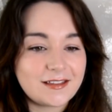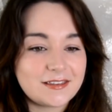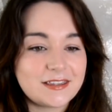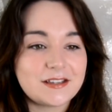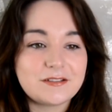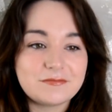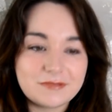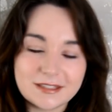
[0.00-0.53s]

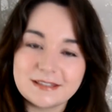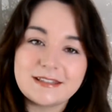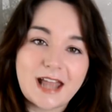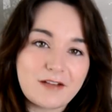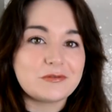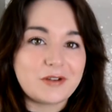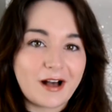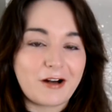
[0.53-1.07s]
the
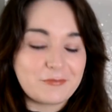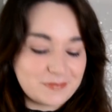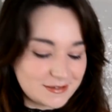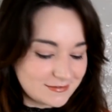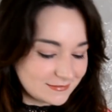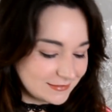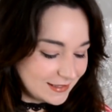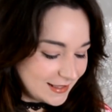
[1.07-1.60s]
staff will help
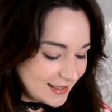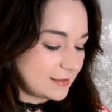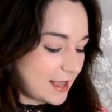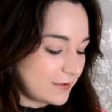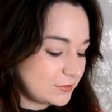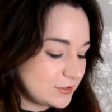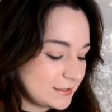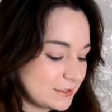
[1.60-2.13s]
you. After you